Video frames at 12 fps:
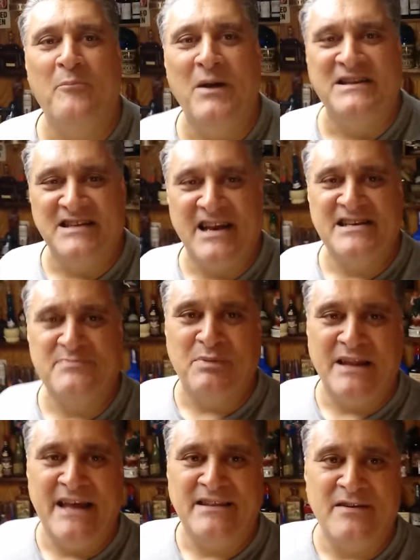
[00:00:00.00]
it's a nice
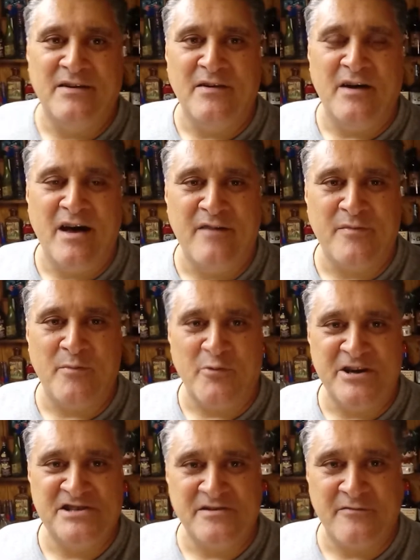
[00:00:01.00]
blend uh, from a
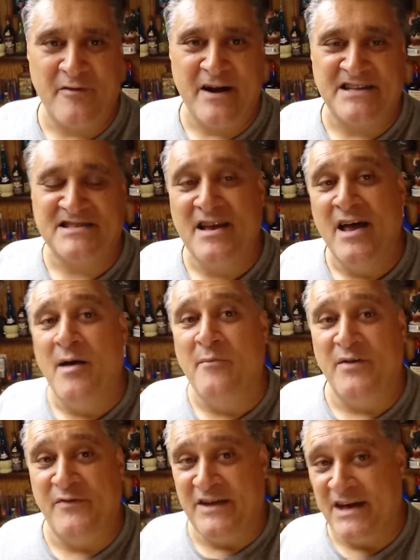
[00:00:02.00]
region of France.
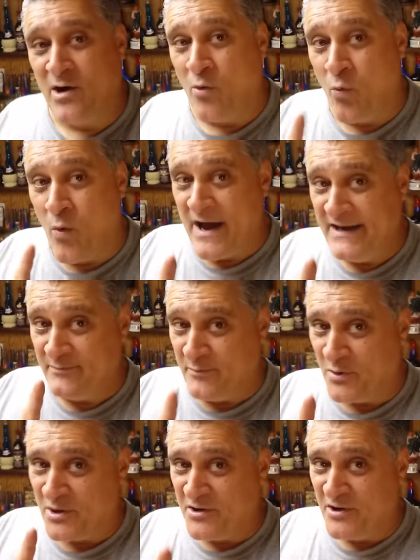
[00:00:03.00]
But if you get a white
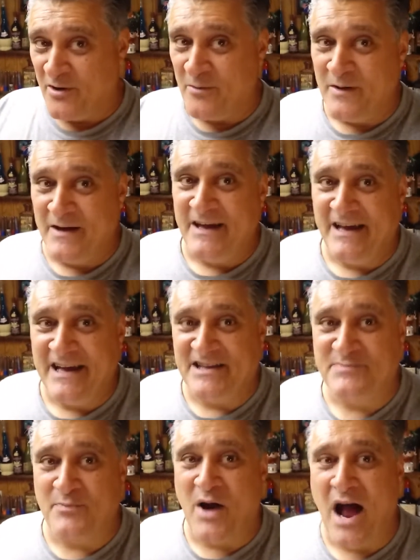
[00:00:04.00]
Bordeaux,
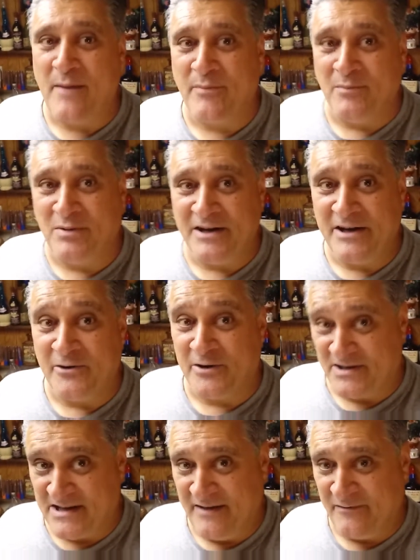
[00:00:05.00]
it's probably, or
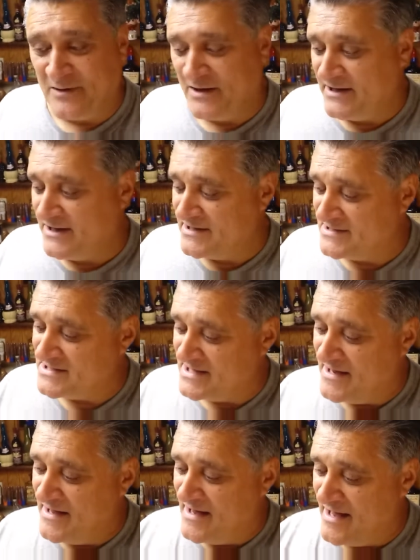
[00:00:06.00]
it definitely is,
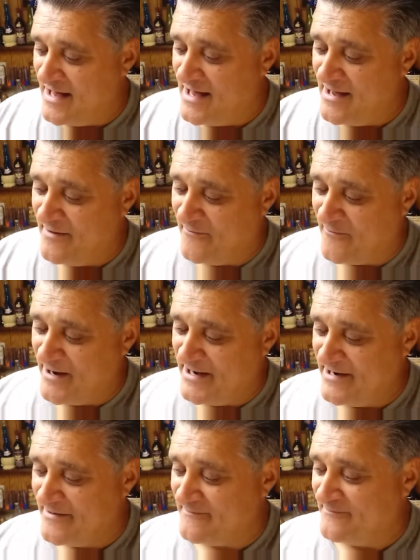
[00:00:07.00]
uh, right
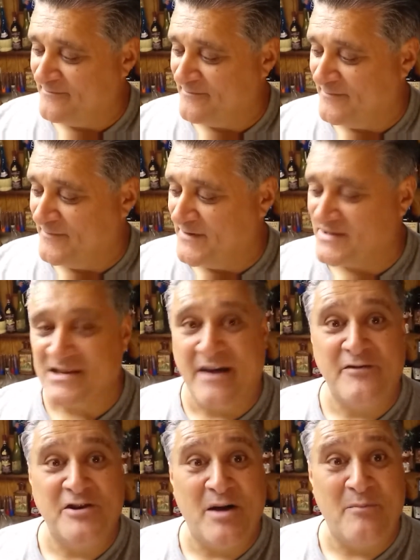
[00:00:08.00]
here, the
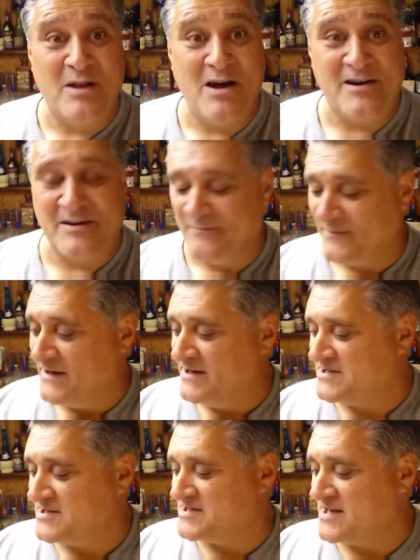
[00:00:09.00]
Sauvignon Blanc. And
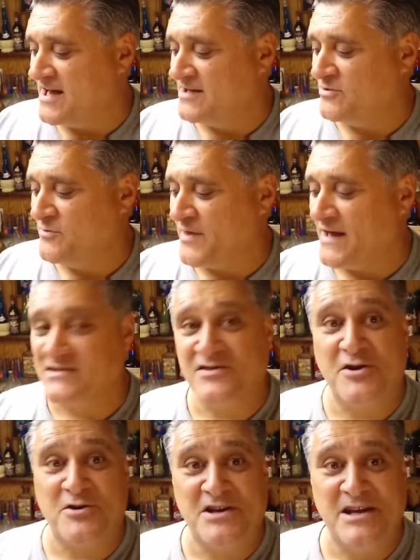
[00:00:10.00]
this is uh,
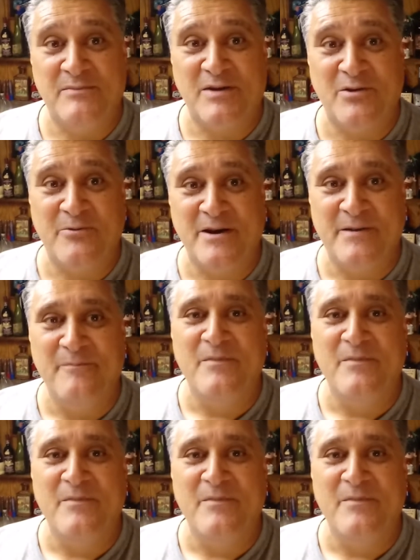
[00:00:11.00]
2013, by the way.